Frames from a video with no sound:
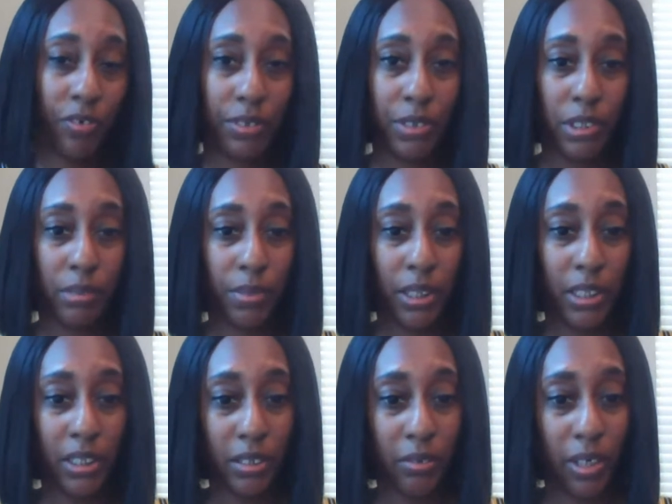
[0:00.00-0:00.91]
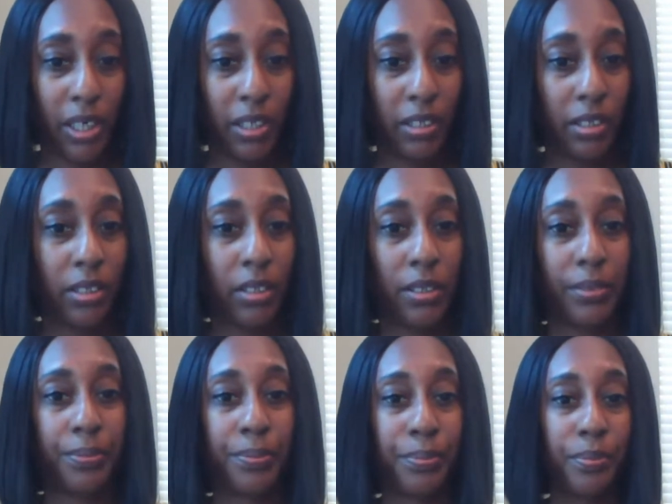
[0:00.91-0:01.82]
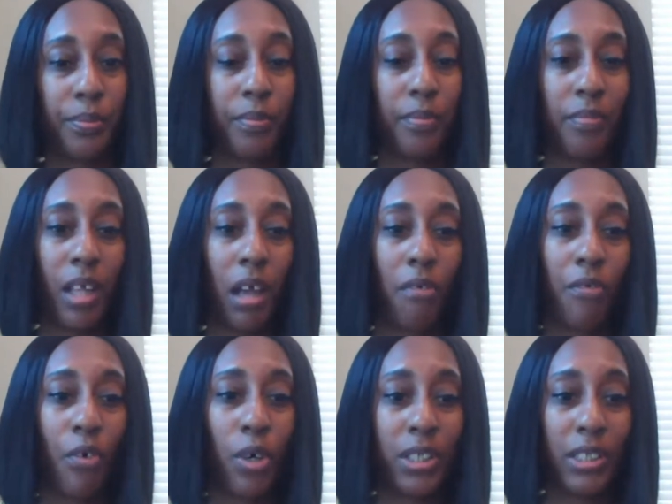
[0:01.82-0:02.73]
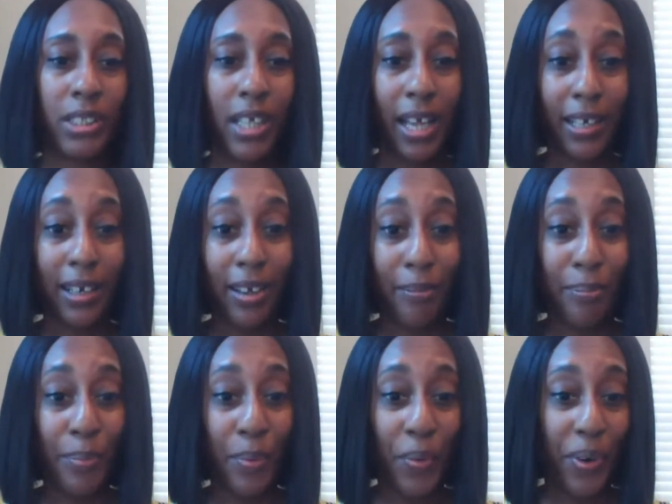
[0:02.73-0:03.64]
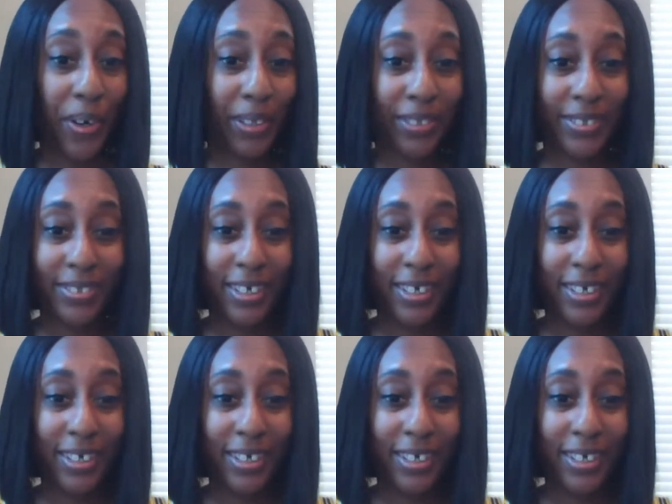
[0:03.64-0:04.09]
views to me is great. So of course I'd love more.